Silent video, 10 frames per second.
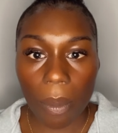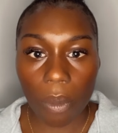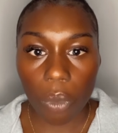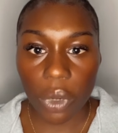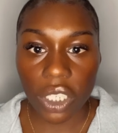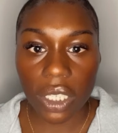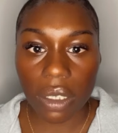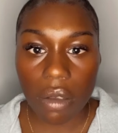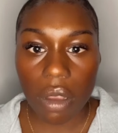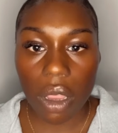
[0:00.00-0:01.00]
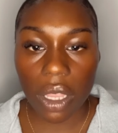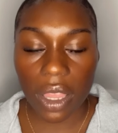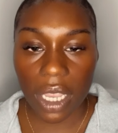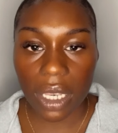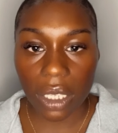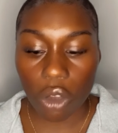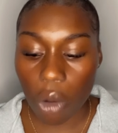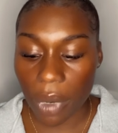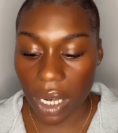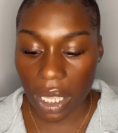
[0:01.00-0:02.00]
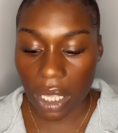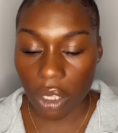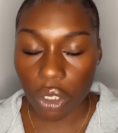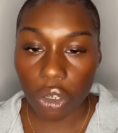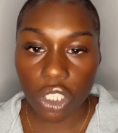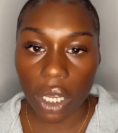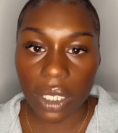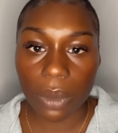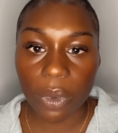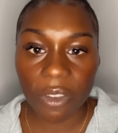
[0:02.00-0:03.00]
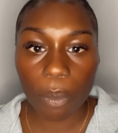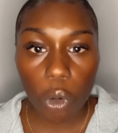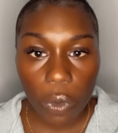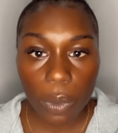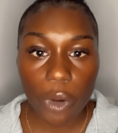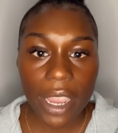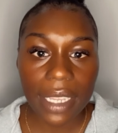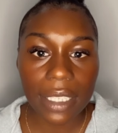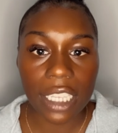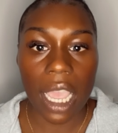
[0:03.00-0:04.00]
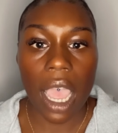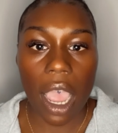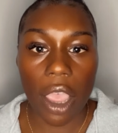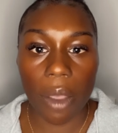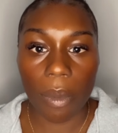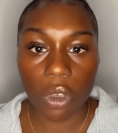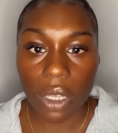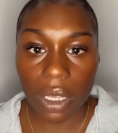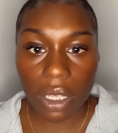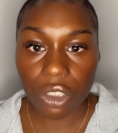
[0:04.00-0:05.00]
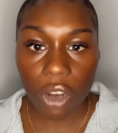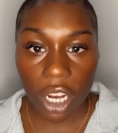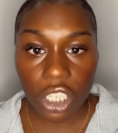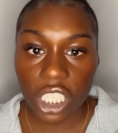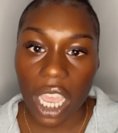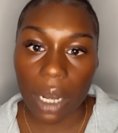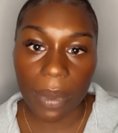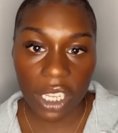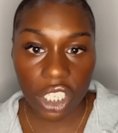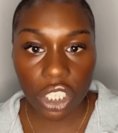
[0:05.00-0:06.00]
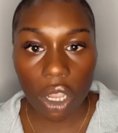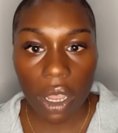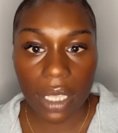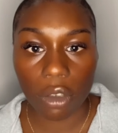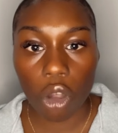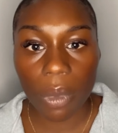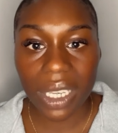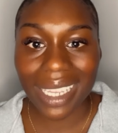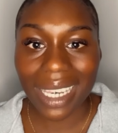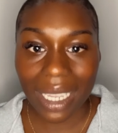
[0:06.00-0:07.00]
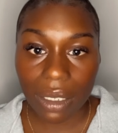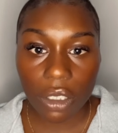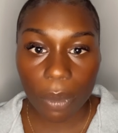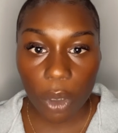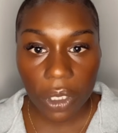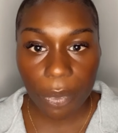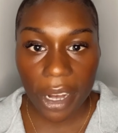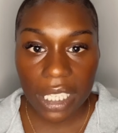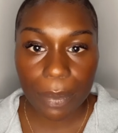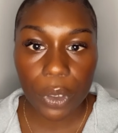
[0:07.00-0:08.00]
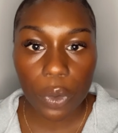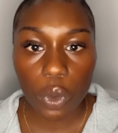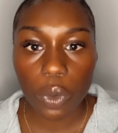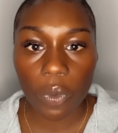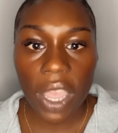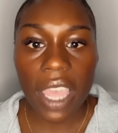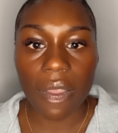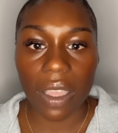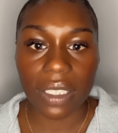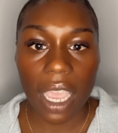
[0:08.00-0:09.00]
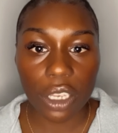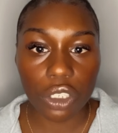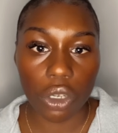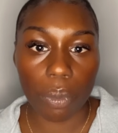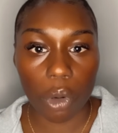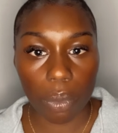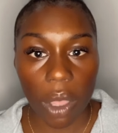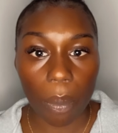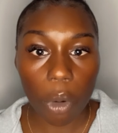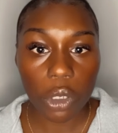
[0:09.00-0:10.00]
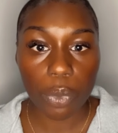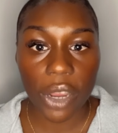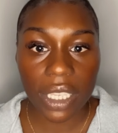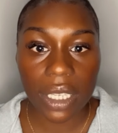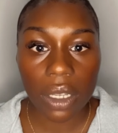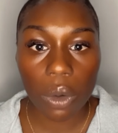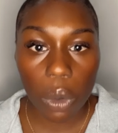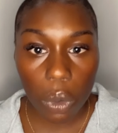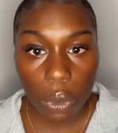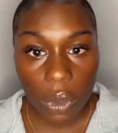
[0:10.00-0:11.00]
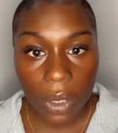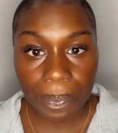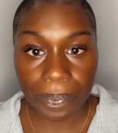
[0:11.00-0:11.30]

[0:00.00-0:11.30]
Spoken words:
which is a thing that's commonly associated with box braids. Traction alopecia is commonly linked to box braids because of that tension that box braids can cause.